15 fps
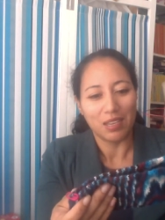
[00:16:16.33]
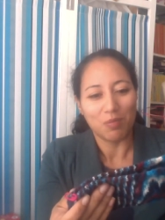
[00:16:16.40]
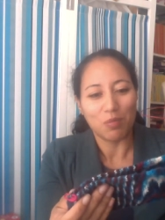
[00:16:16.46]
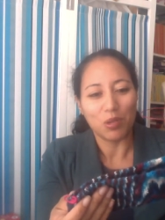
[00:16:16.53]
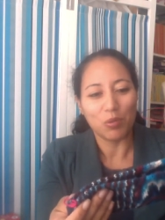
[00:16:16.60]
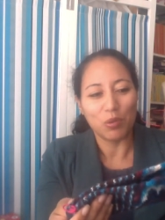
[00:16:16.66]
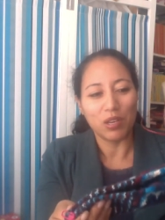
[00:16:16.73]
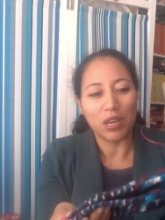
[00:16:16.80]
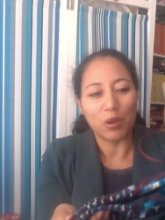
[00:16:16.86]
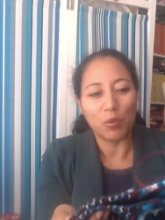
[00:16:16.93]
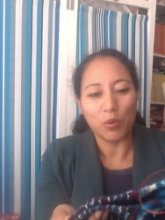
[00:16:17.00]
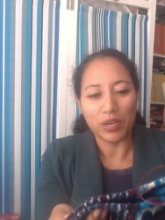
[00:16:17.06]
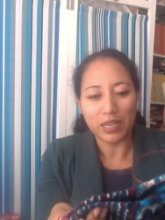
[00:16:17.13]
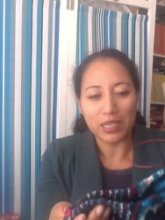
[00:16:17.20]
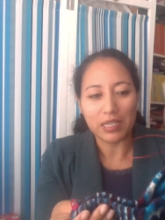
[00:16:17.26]
But when I
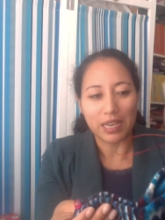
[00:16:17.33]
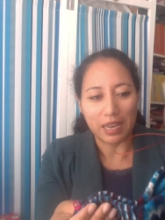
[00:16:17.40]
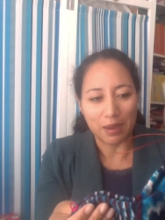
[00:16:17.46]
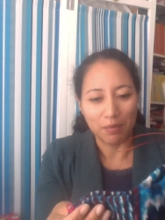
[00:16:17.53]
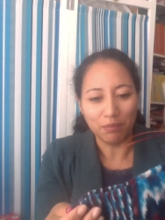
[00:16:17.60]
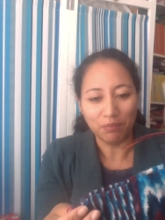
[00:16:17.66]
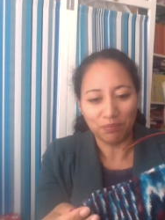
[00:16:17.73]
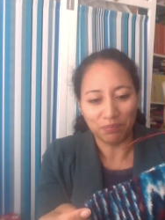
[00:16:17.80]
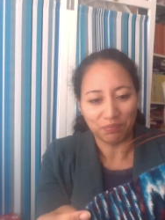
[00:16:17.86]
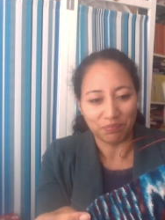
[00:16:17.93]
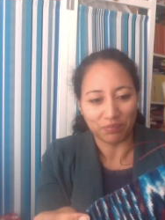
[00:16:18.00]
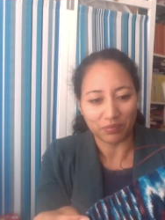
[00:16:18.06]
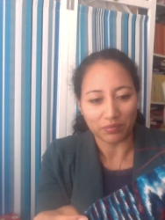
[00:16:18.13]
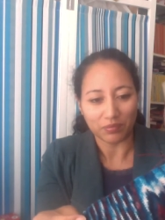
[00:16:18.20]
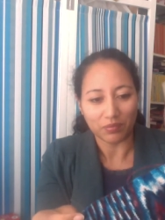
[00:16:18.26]
wear them,
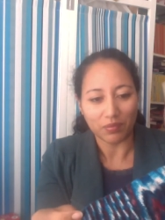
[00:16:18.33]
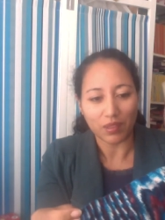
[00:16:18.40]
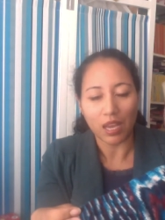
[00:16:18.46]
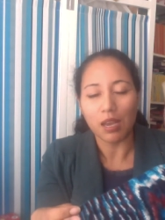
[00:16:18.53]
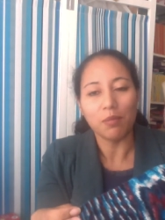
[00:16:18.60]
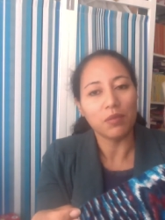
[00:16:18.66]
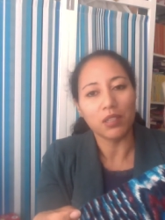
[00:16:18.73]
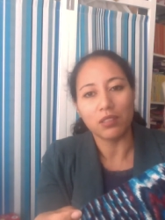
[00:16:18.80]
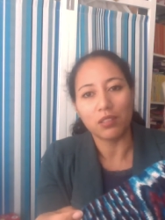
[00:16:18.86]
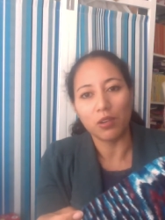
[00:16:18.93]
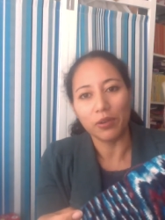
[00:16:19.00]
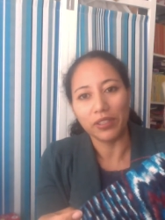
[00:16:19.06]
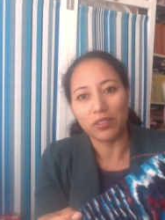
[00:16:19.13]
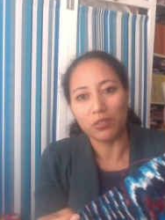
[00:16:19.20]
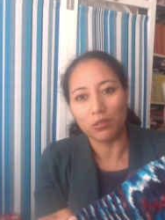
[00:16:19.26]
I'm not
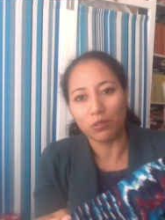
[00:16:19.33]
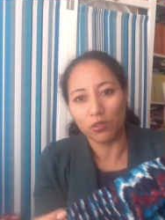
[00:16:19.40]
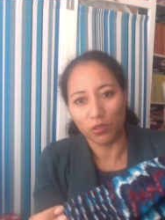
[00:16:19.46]
going to